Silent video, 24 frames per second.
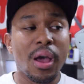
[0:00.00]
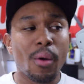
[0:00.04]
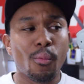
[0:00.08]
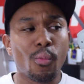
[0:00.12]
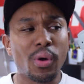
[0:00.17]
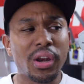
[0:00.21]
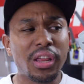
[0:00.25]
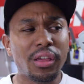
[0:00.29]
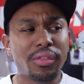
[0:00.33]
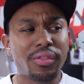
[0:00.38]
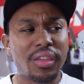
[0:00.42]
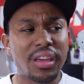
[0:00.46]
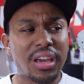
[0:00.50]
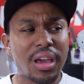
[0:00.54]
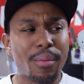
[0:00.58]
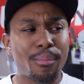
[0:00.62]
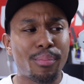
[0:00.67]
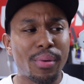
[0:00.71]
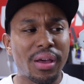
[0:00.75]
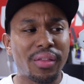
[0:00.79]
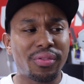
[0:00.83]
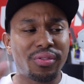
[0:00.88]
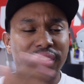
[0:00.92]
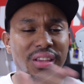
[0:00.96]
What do you think
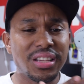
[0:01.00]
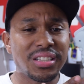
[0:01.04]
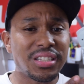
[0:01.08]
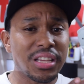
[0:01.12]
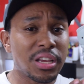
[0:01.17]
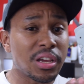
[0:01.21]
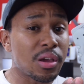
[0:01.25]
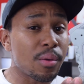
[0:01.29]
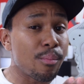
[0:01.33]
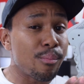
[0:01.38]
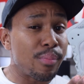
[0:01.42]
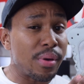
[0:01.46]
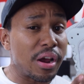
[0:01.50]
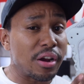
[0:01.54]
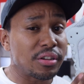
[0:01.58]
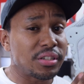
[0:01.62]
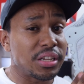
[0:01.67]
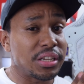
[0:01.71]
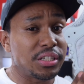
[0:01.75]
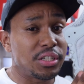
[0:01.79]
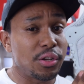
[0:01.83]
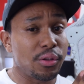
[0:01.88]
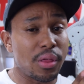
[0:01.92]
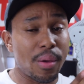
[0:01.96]
about this in
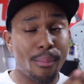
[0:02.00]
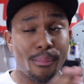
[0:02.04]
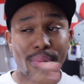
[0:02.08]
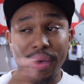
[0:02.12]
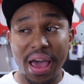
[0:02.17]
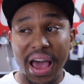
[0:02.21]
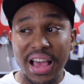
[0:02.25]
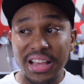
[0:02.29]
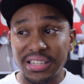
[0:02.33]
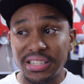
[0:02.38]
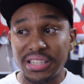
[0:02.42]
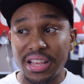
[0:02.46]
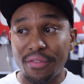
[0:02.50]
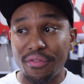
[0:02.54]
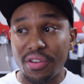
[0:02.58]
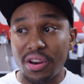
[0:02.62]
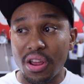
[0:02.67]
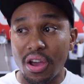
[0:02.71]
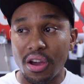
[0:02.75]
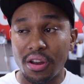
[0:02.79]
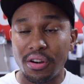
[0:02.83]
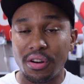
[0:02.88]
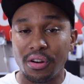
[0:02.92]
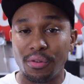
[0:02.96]
comparison to the past
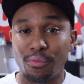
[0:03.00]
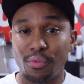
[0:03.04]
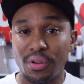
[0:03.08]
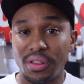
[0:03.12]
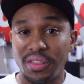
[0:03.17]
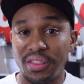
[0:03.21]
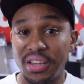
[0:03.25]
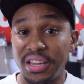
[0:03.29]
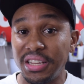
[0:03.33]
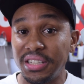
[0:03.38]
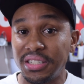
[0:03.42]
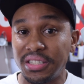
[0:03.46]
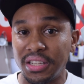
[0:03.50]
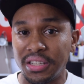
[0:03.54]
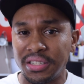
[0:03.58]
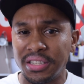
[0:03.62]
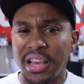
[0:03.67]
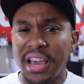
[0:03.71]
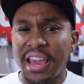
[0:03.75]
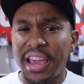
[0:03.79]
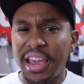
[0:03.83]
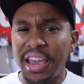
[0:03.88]
700 releases?